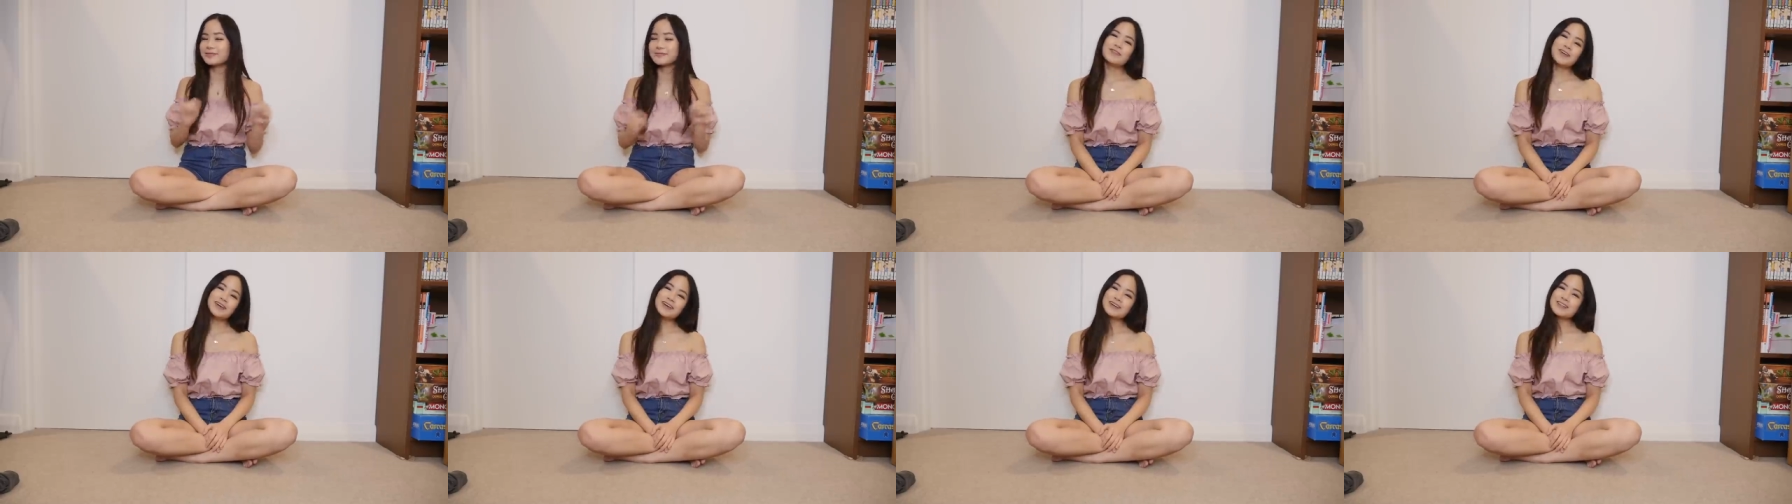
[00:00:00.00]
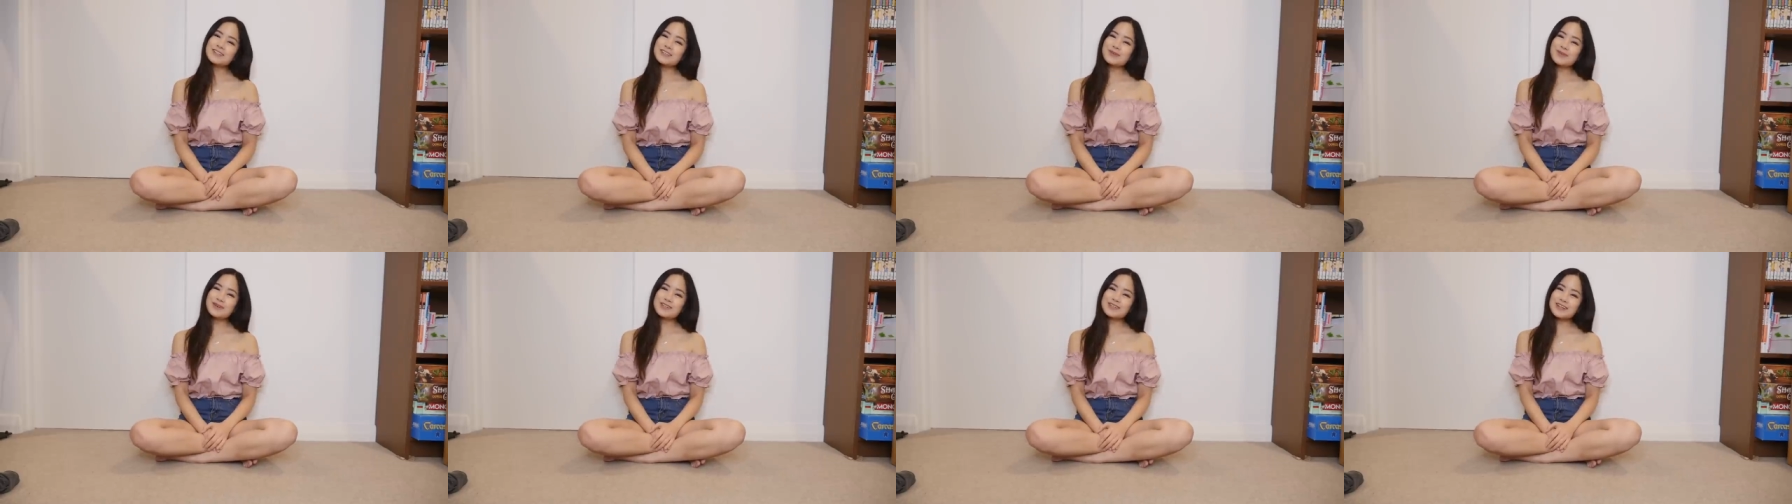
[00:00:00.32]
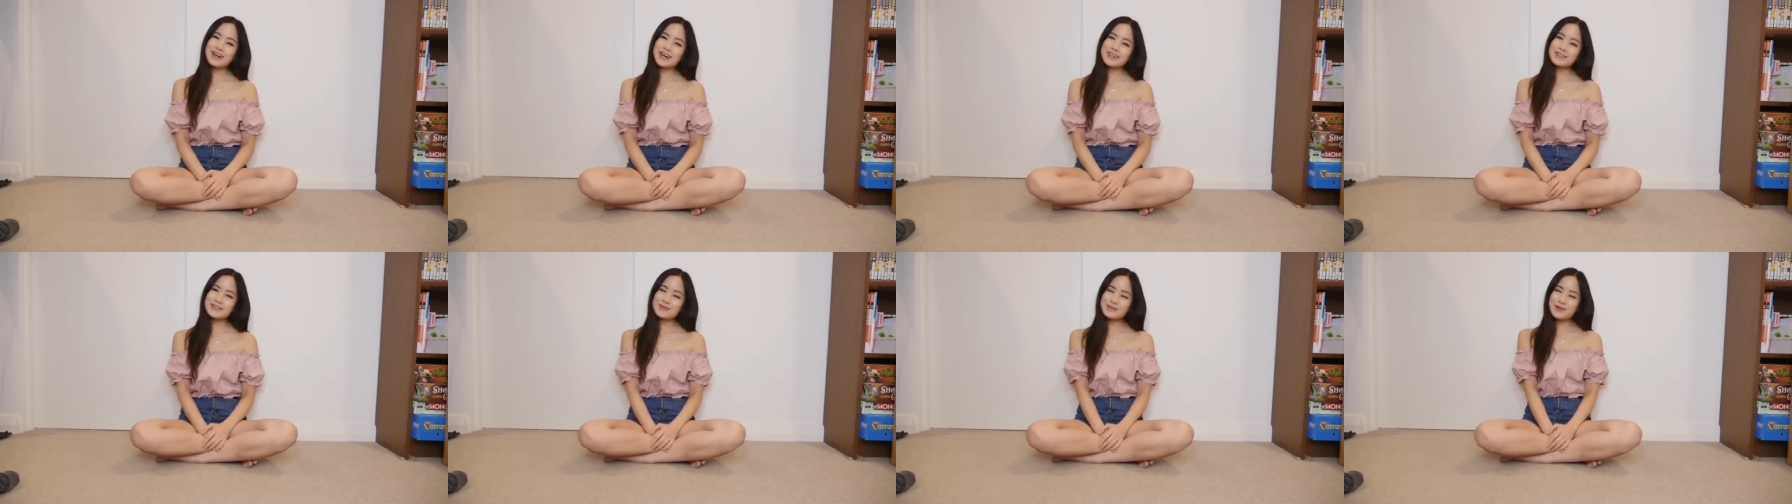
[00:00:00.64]
Thank you so much
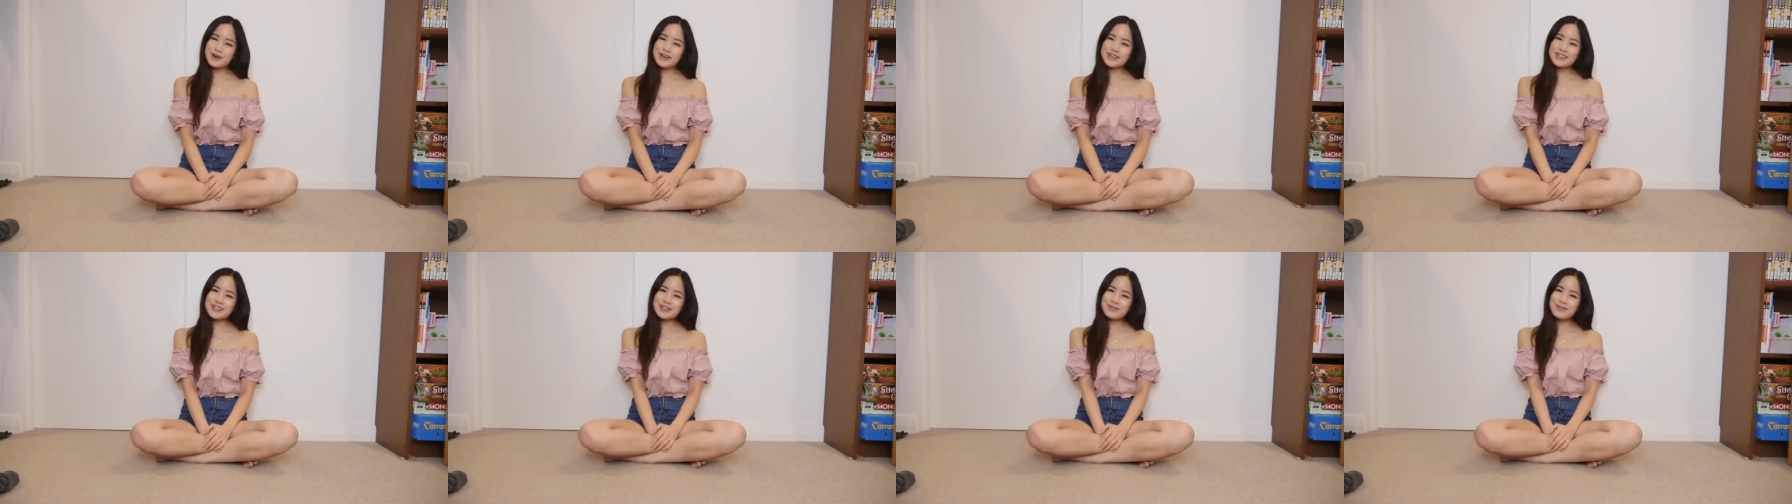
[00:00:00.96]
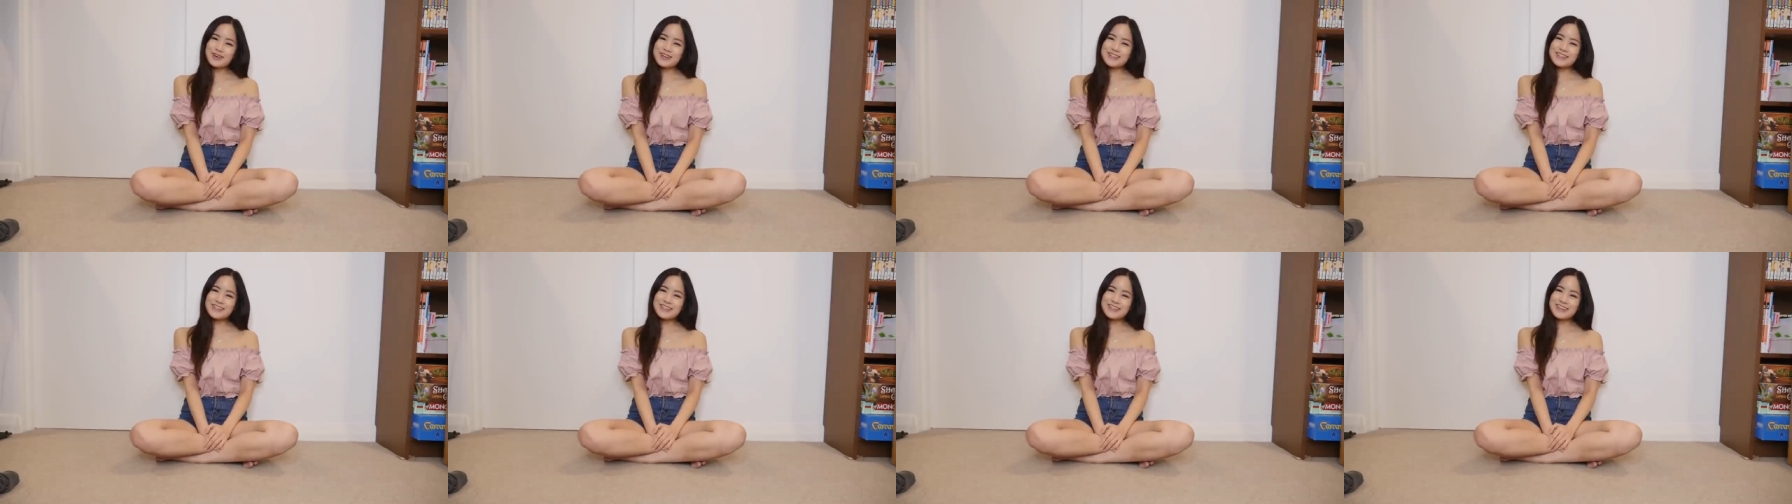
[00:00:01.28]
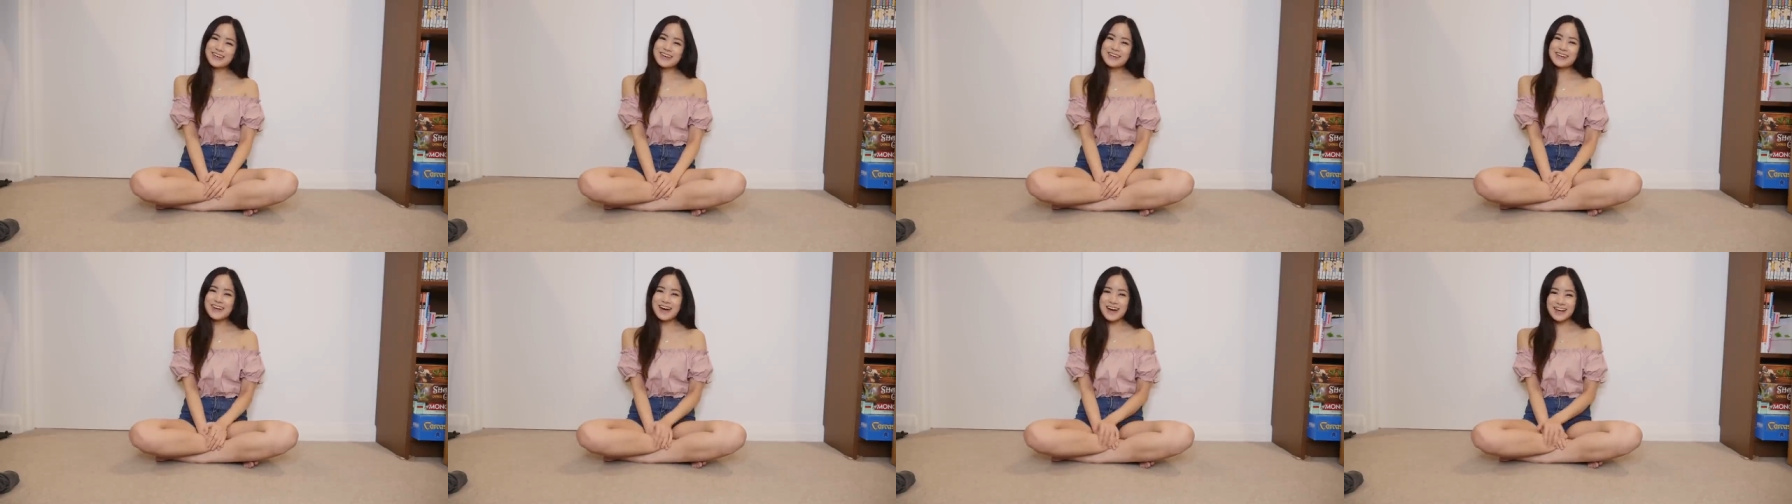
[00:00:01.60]
guys for watching once again.